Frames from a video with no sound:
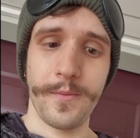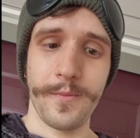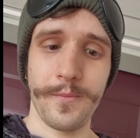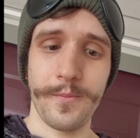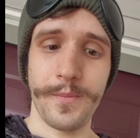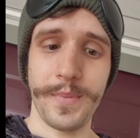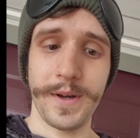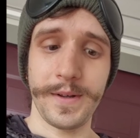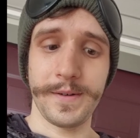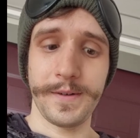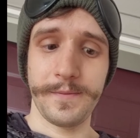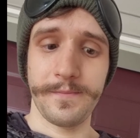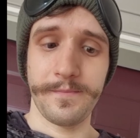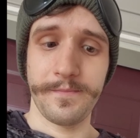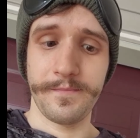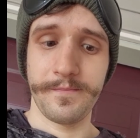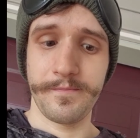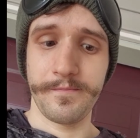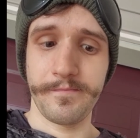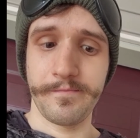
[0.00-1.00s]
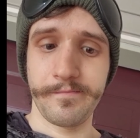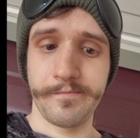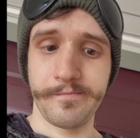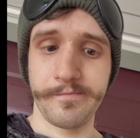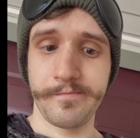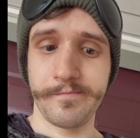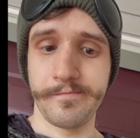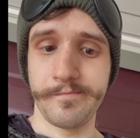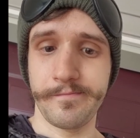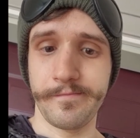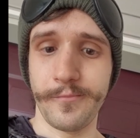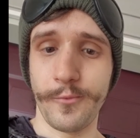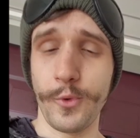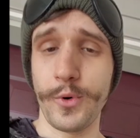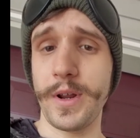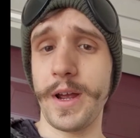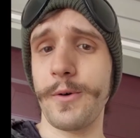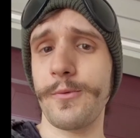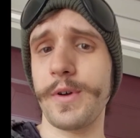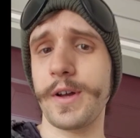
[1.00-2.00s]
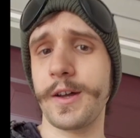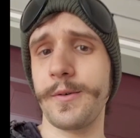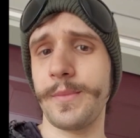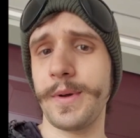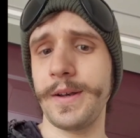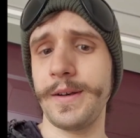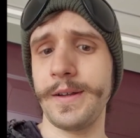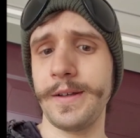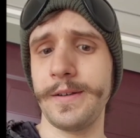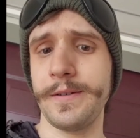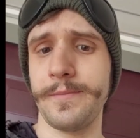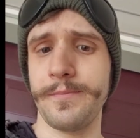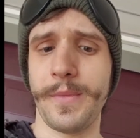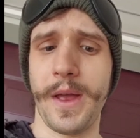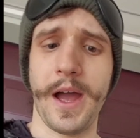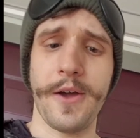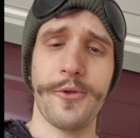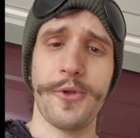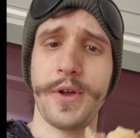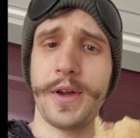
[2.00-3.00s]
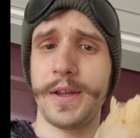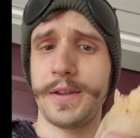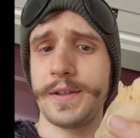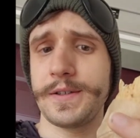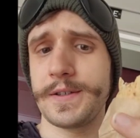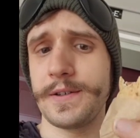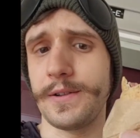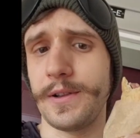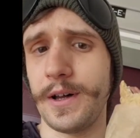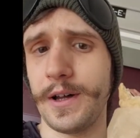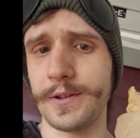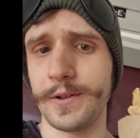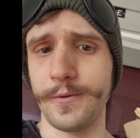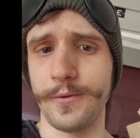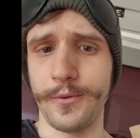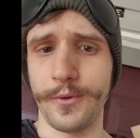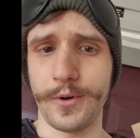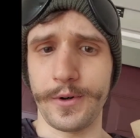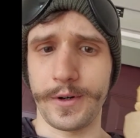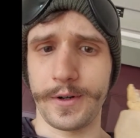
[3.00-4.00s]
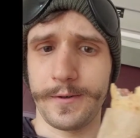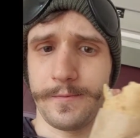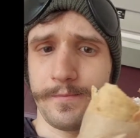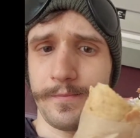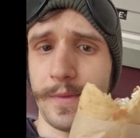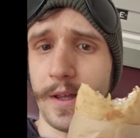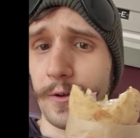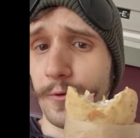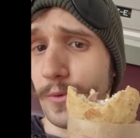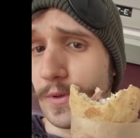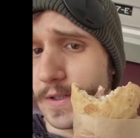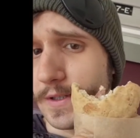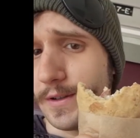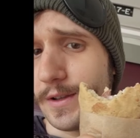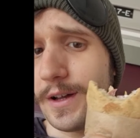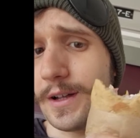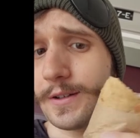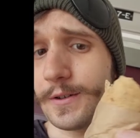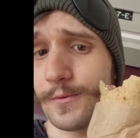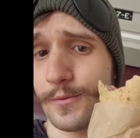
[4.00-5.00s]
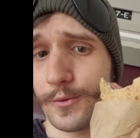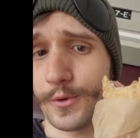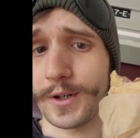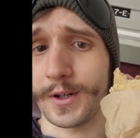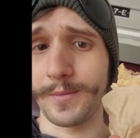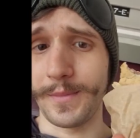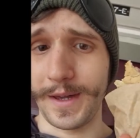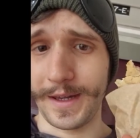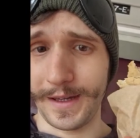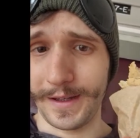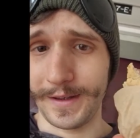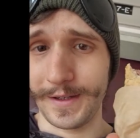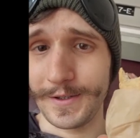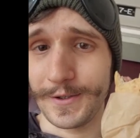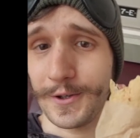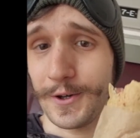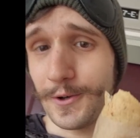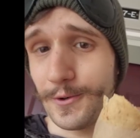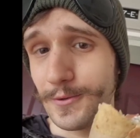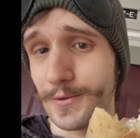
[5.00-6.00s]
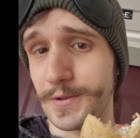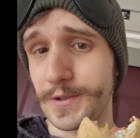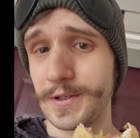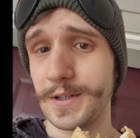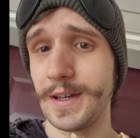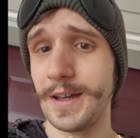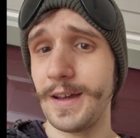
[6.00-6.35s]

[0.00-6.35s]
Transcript: But would I recommend it? I think it is a lot of work. It was a lot of work making these cones.